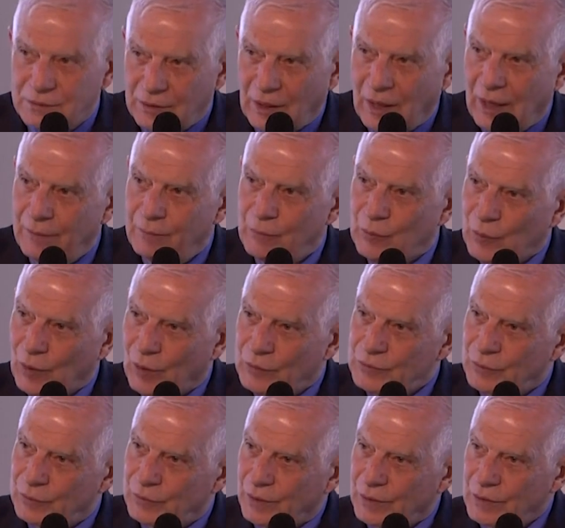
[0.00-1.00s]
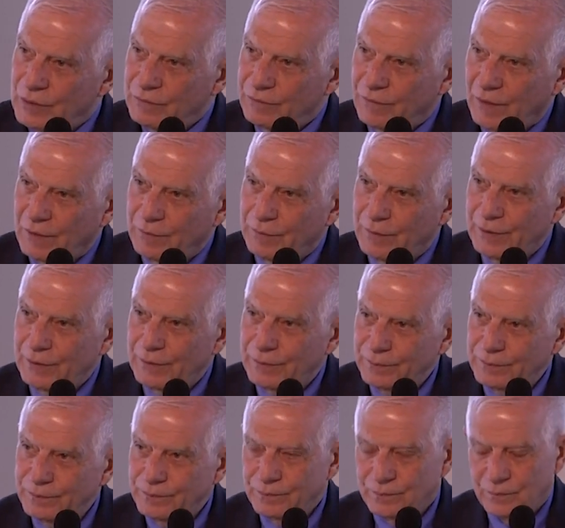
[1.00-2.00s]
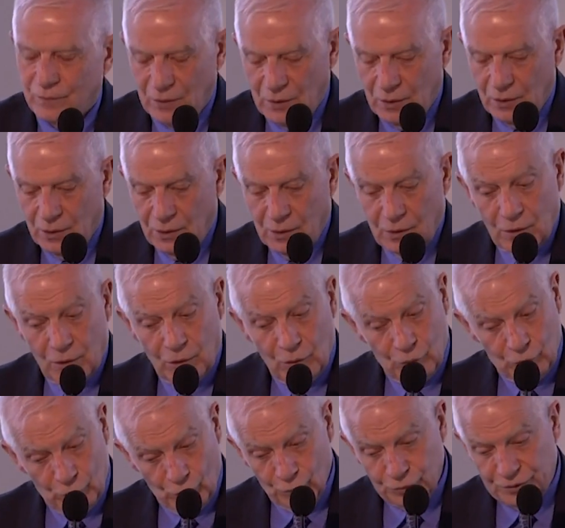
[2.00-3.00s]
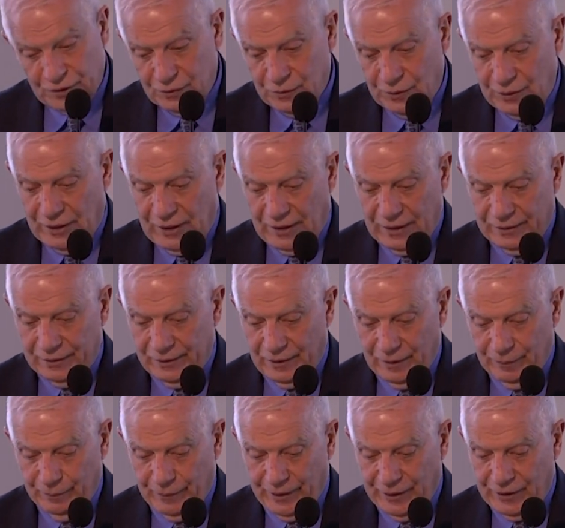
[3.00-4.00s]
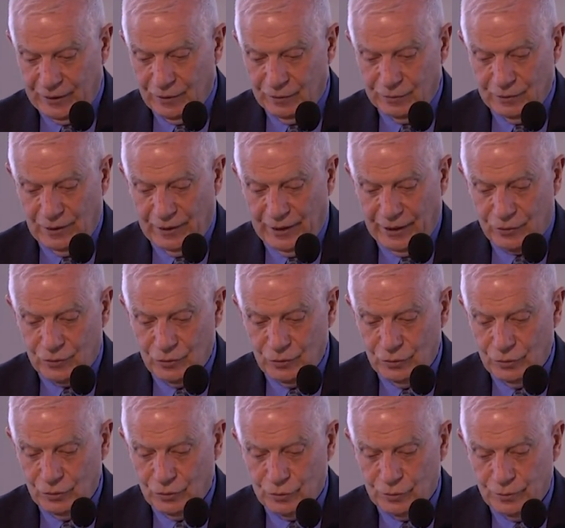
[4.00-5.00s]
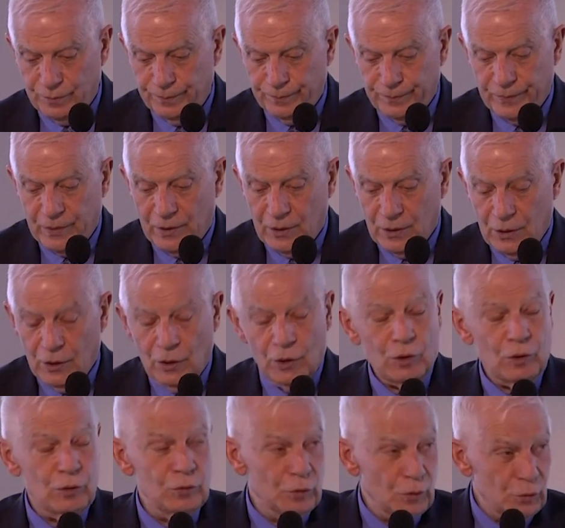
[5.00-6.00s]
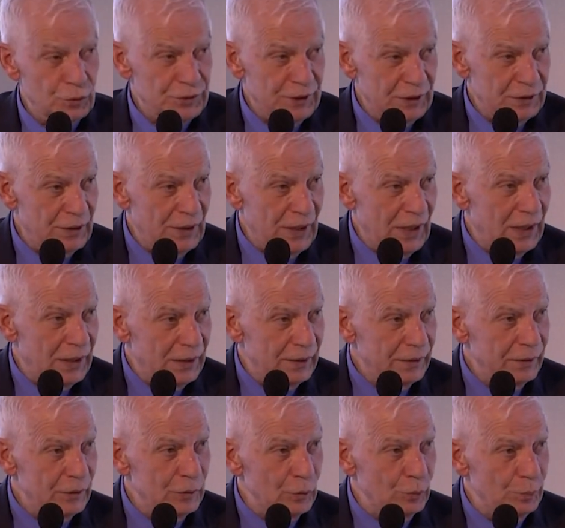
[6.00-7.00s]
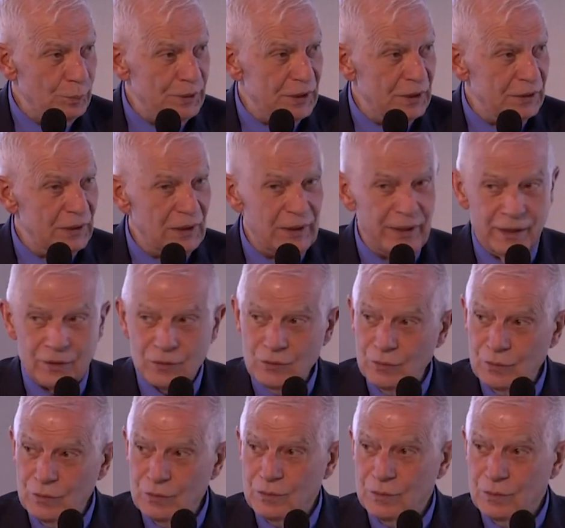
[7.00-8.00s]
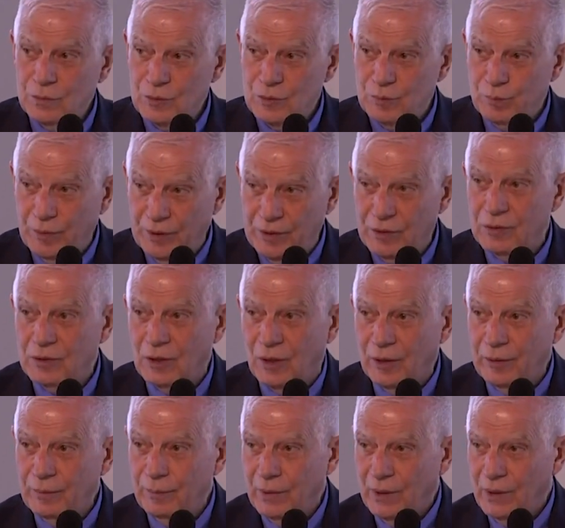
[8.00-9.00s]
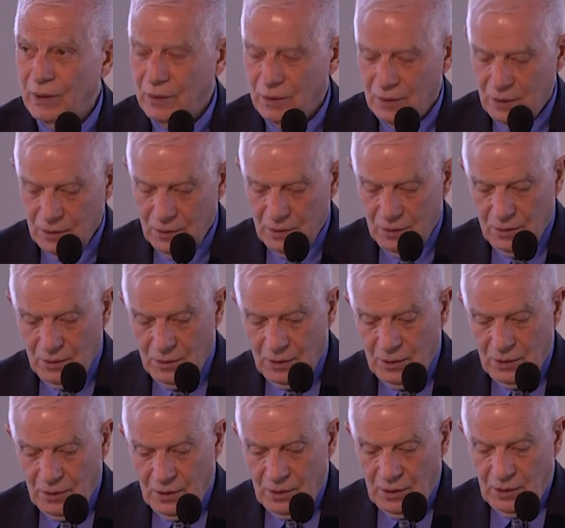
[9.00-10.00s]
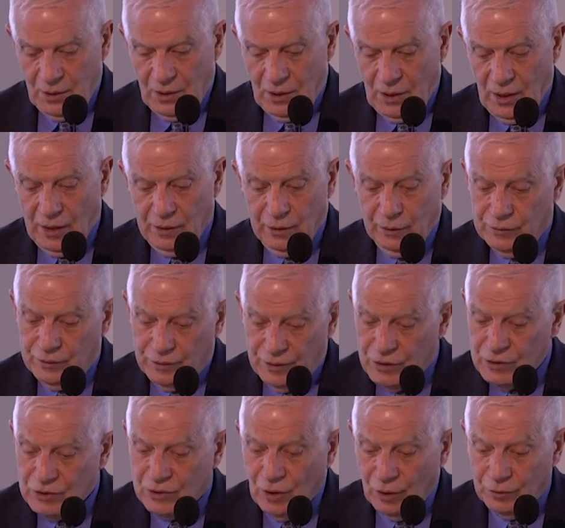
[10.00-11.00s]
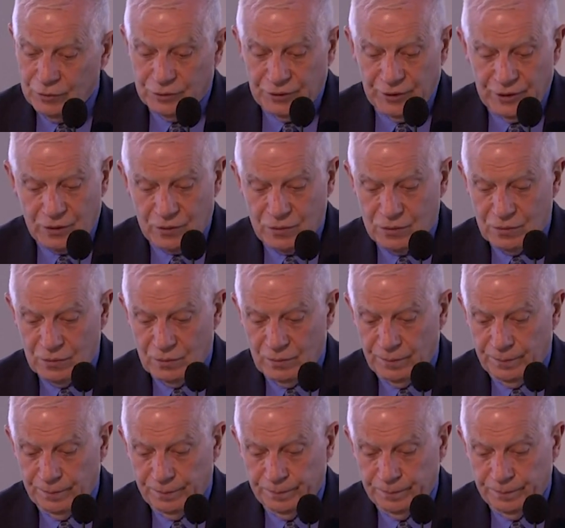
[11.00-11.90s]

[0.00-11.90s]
time runs in his favor. He knows that there are American elections. He knows that there are European elections in the springtime. And in this context,